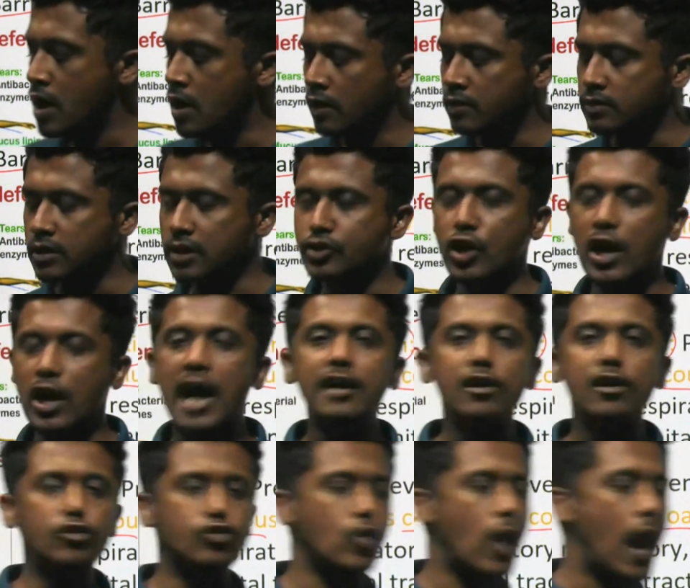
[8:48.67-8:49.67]
The
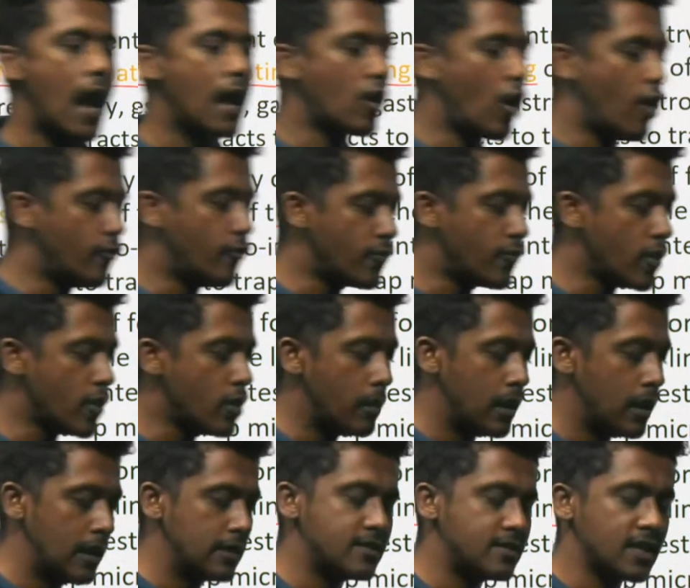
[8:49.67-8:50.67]
genital tract of a
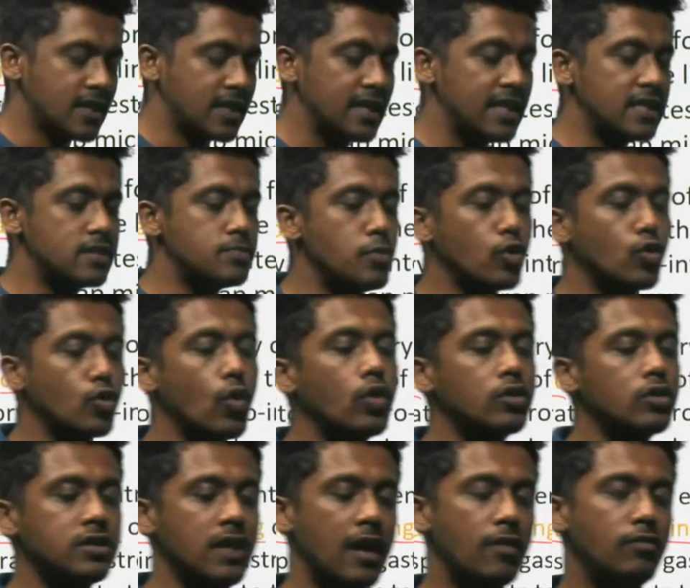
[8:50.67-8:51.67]
female secretes
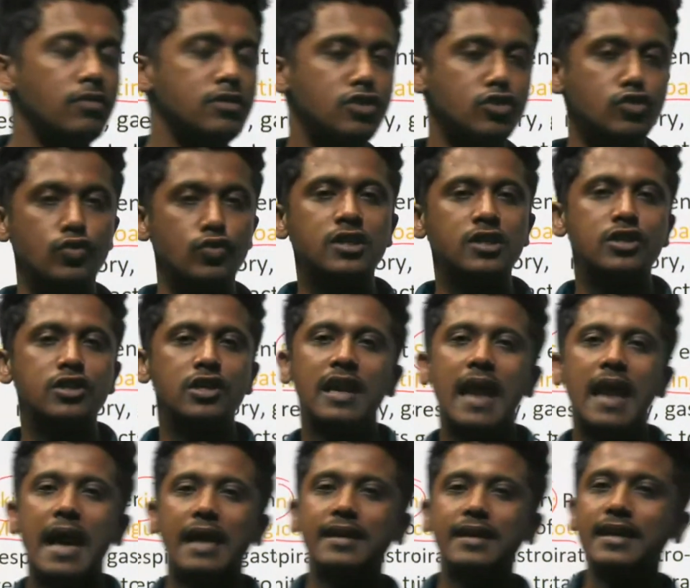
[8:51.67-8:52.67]
mucosa which is rich in
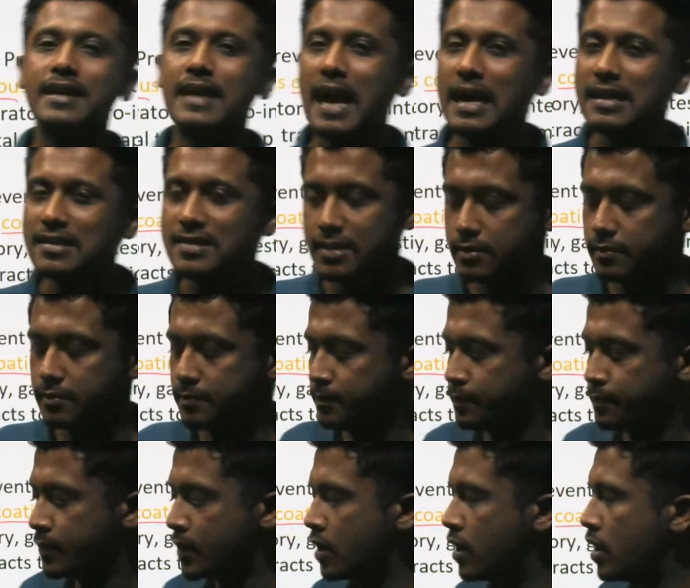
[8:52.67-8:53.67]
lactic acid.
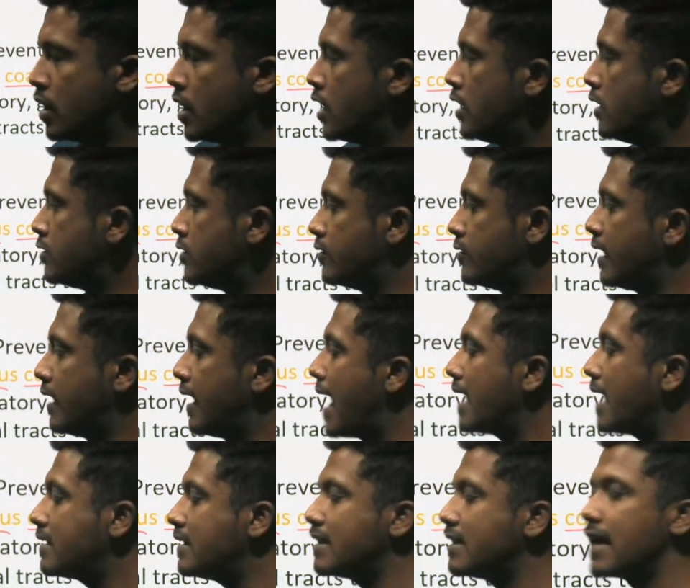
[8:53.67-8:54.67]
So the
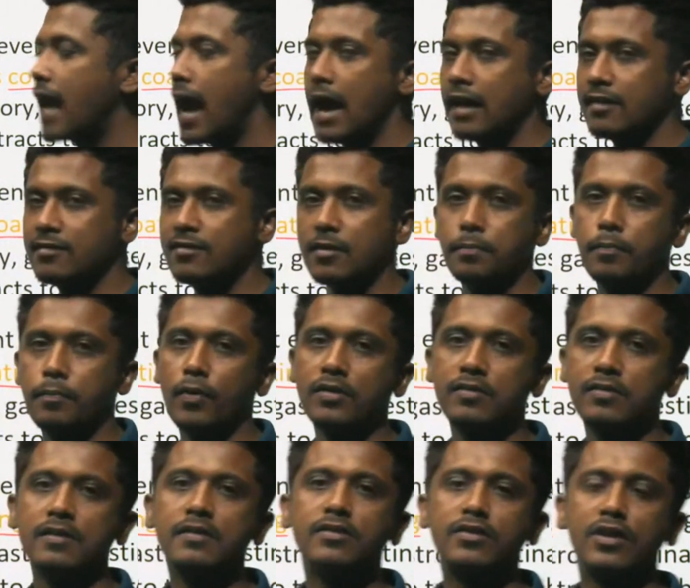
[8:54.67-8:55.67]
lactic acid
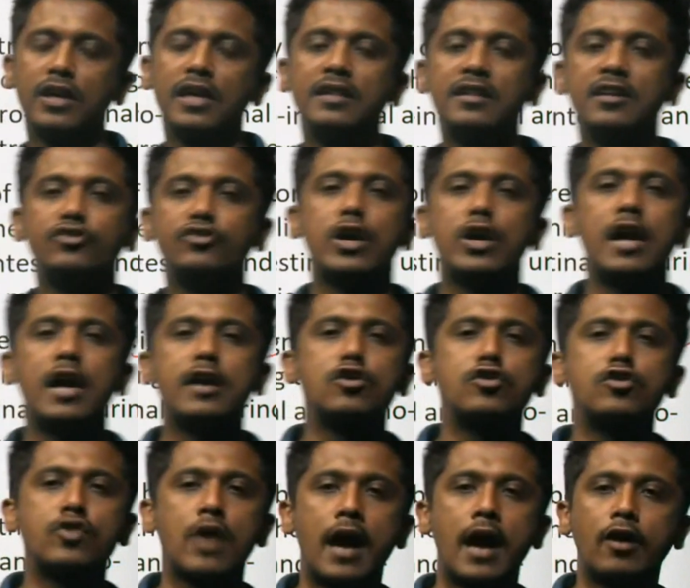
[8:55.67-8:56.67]
present in the genital
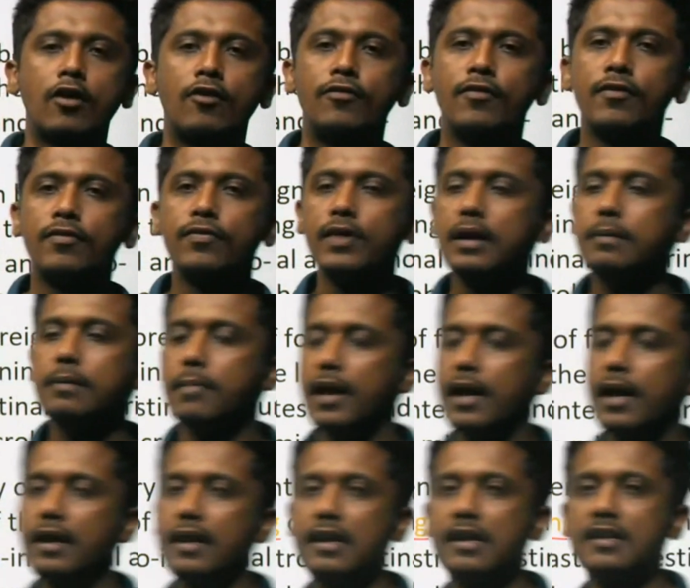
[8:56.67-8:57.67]
tract of a
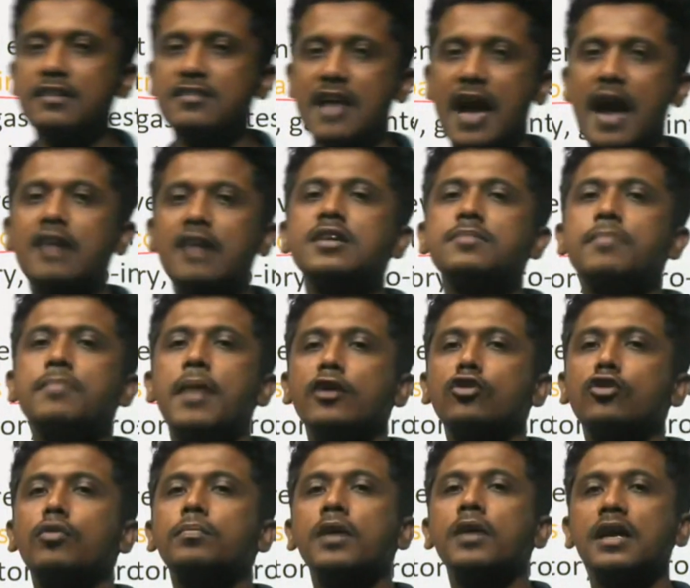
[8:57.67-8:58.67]
female is
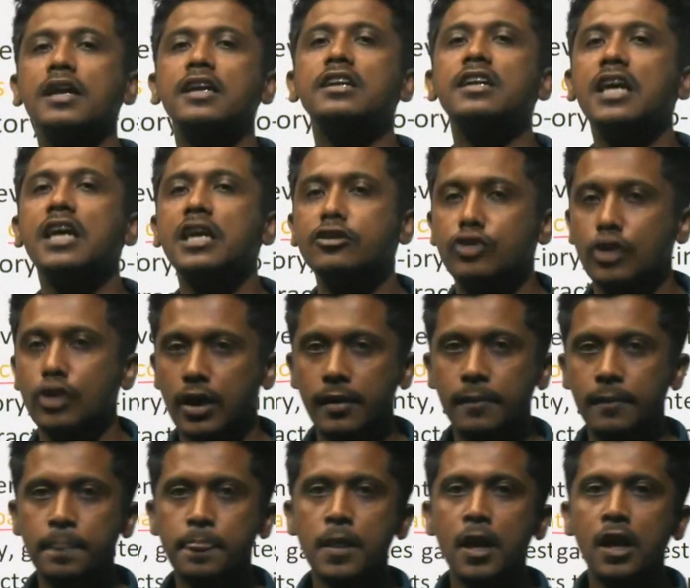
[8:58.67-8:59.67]
antimicrobial in nature.
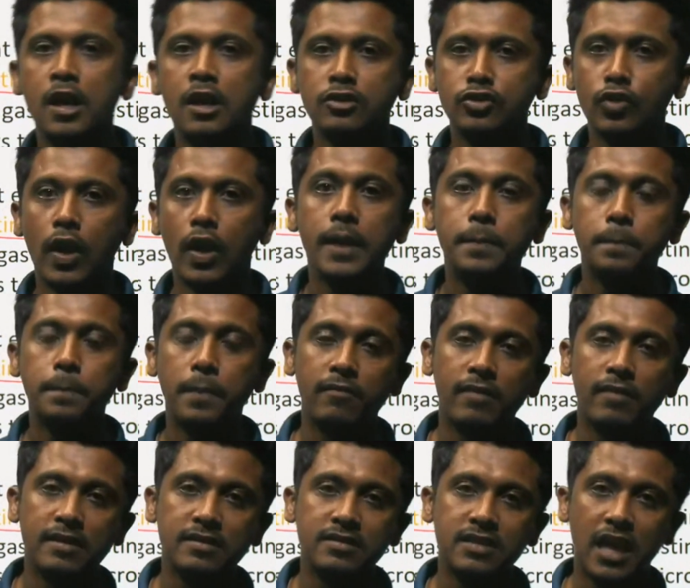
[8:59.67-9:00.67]
So it
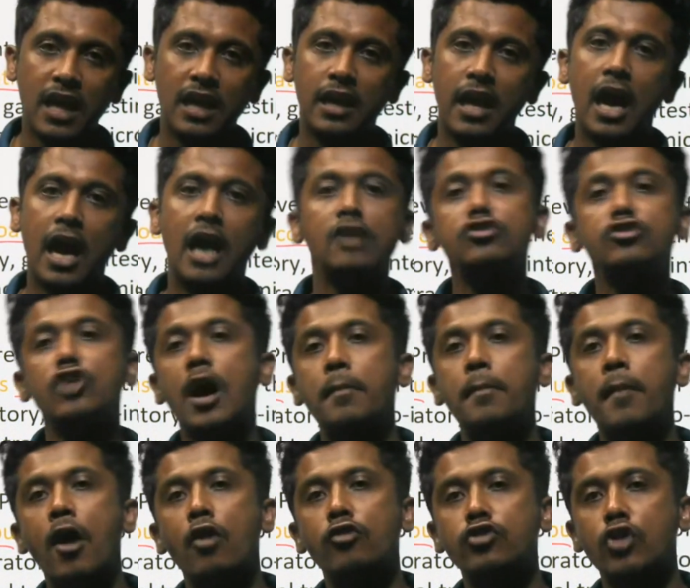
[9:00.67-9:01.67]
prevents a large
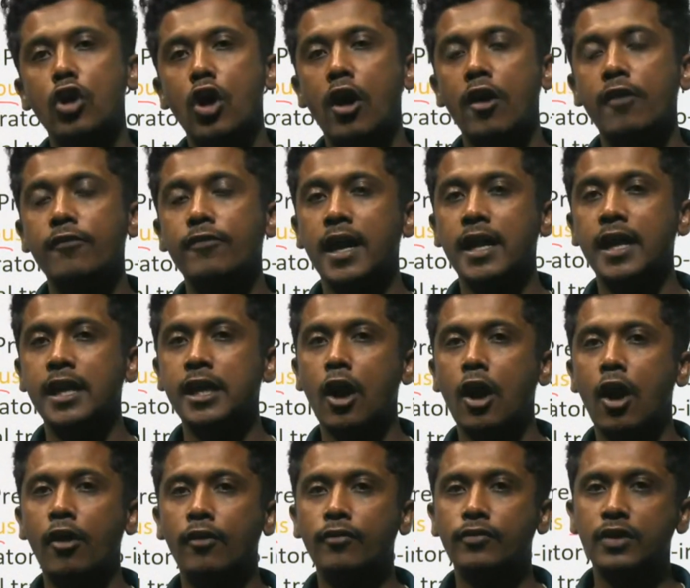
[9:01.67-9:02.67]
amount of any
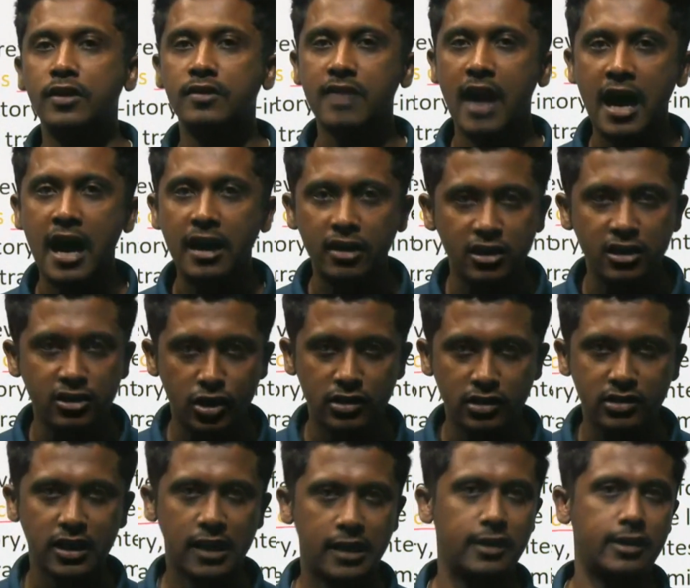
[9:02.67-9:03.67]
of these antigens
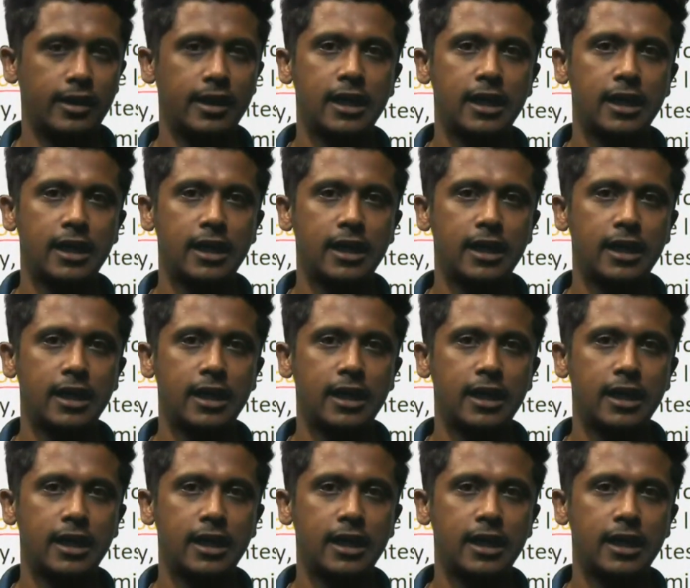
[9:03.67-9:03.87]
entering in